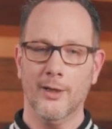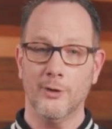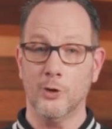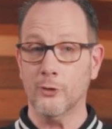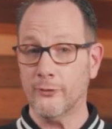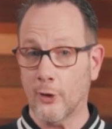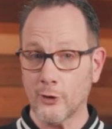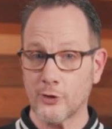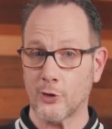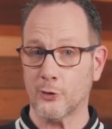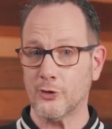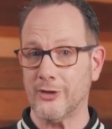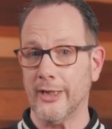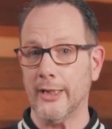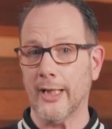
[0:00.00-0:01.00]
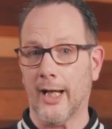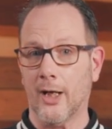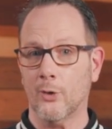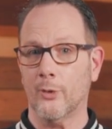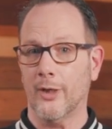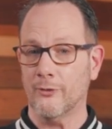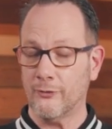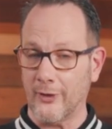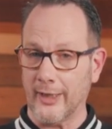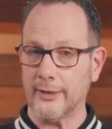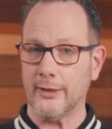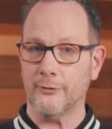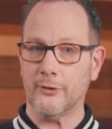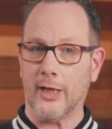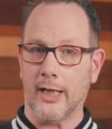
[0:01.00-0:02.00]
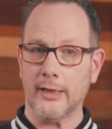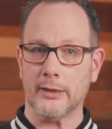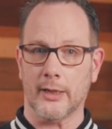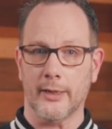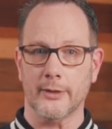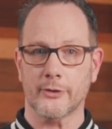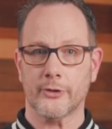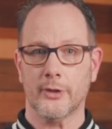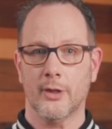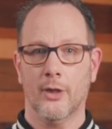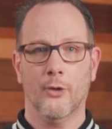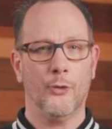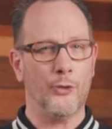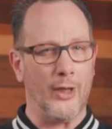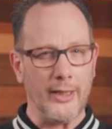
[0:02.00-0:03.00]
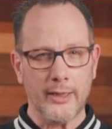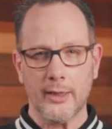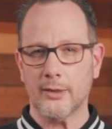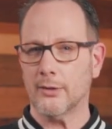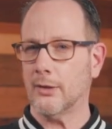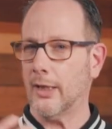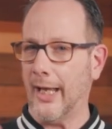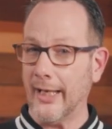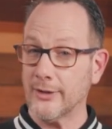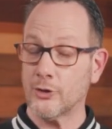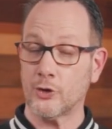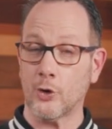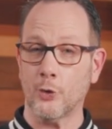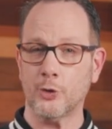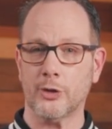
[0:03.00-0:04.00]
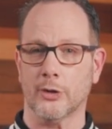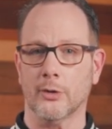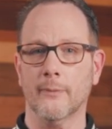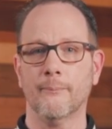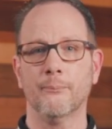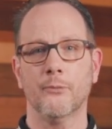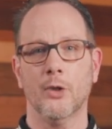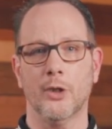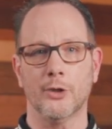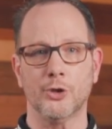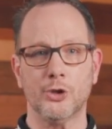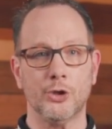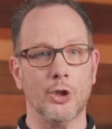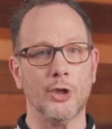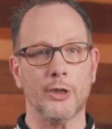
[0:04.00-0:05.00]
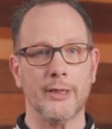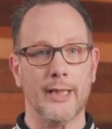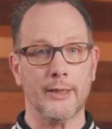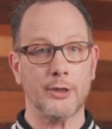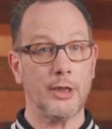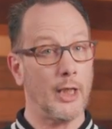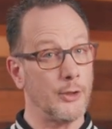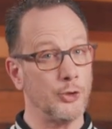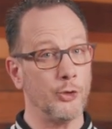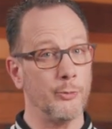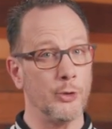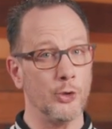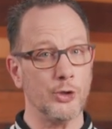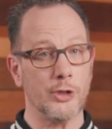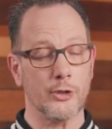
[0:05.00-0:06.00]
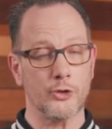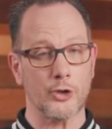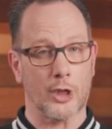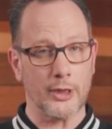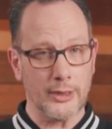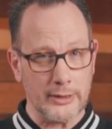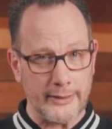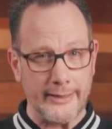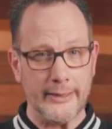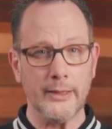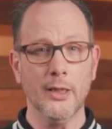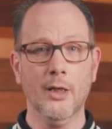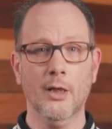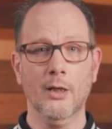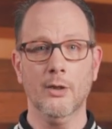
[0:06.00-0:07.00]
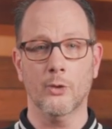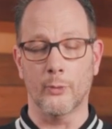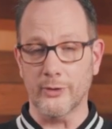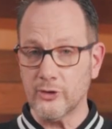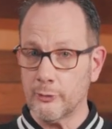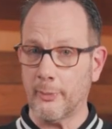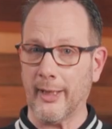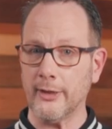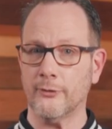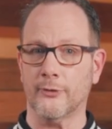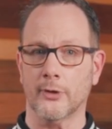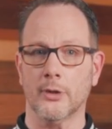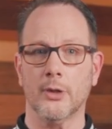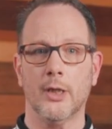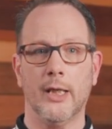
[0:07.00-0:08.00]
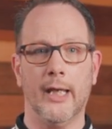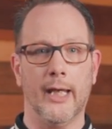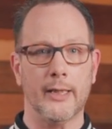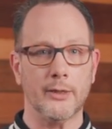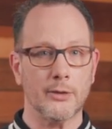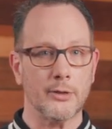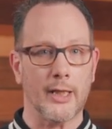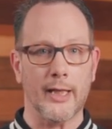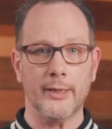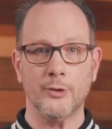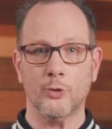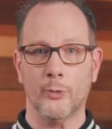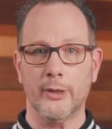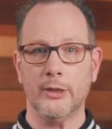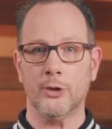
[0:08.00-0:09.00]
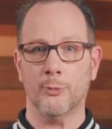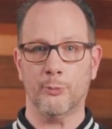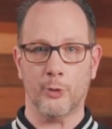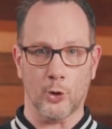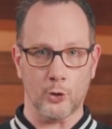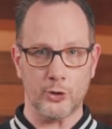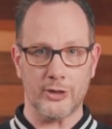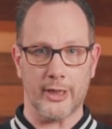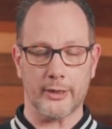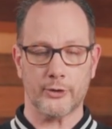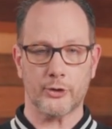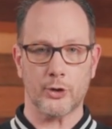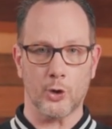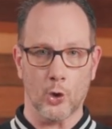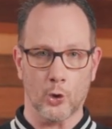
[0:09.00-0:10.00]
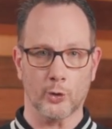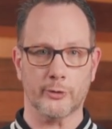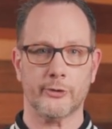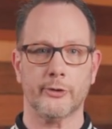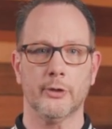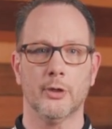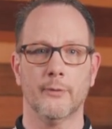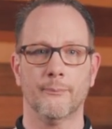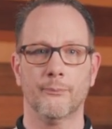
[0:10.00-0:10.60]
You've also seen how effective guidelines, technical and social, ensure that contributions are clean, respectful, and aligned with the project's goals.